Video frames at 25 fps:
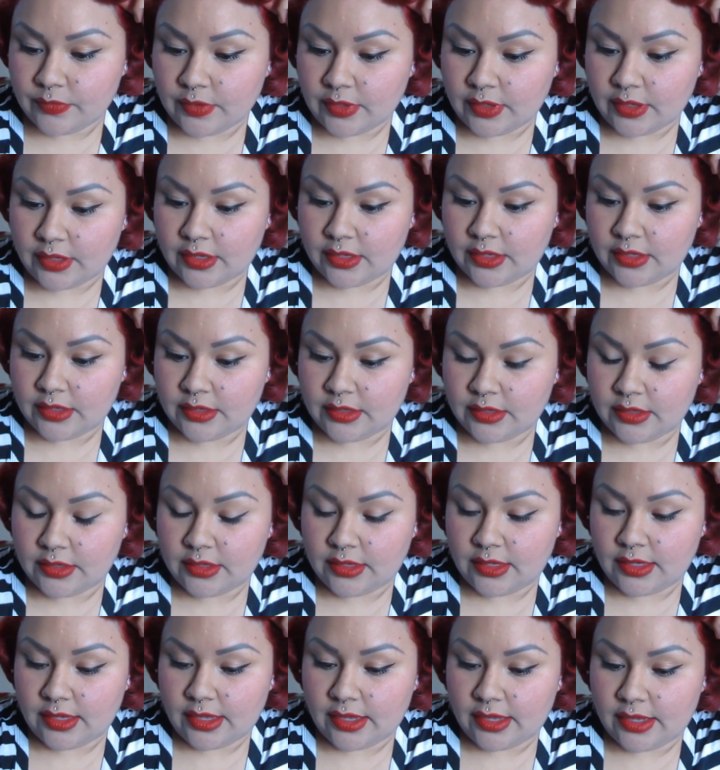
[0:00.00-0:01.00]
and
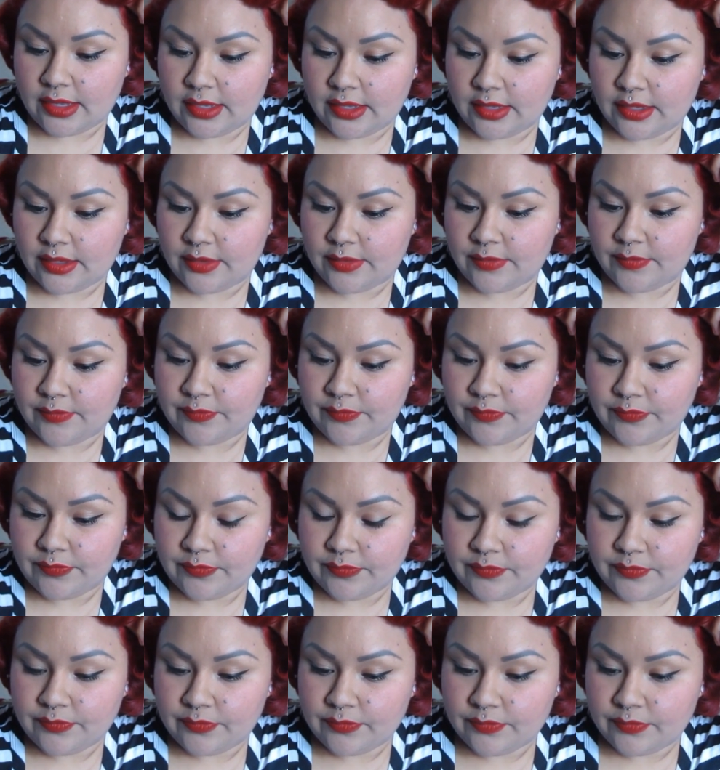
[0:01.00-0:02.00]
get
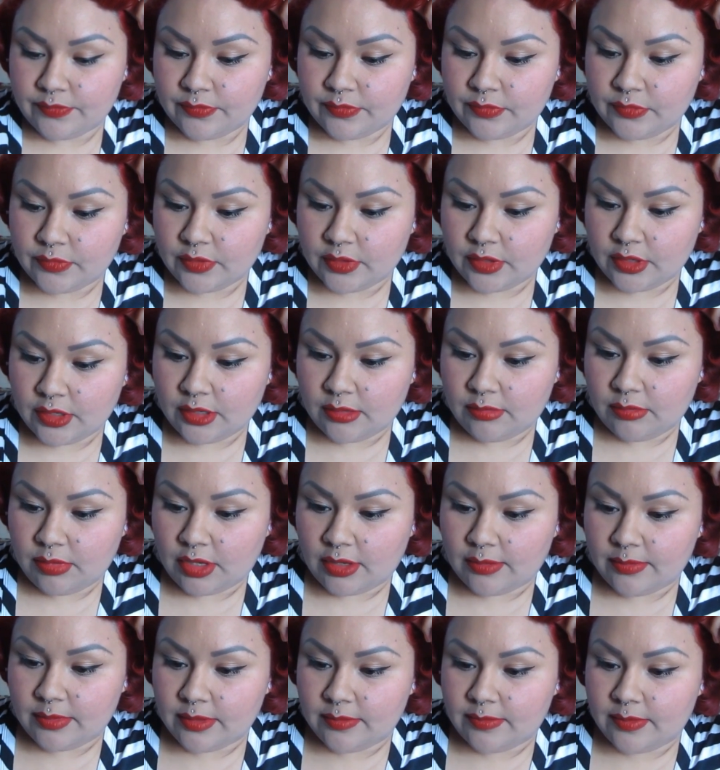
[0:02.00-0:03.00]
a
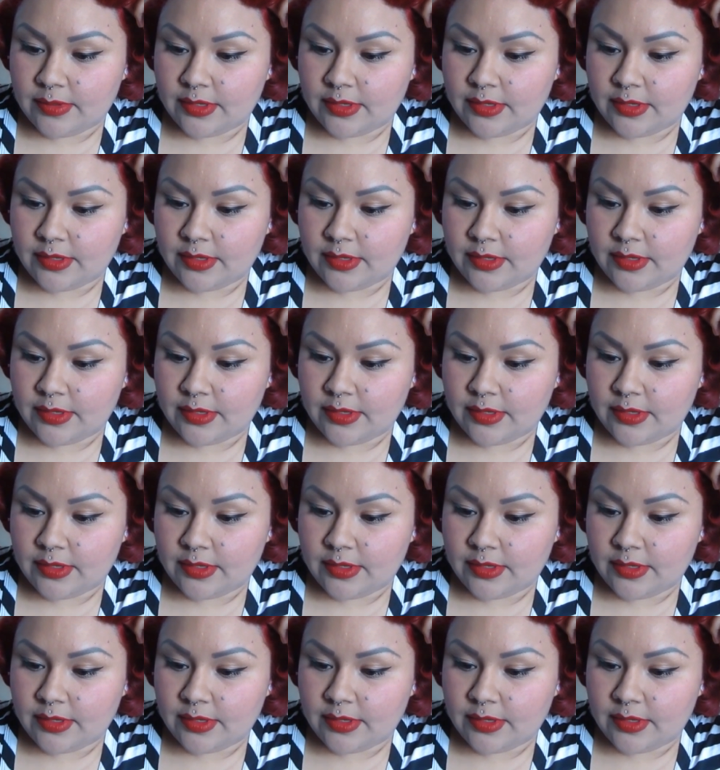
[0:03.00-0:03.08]
bobby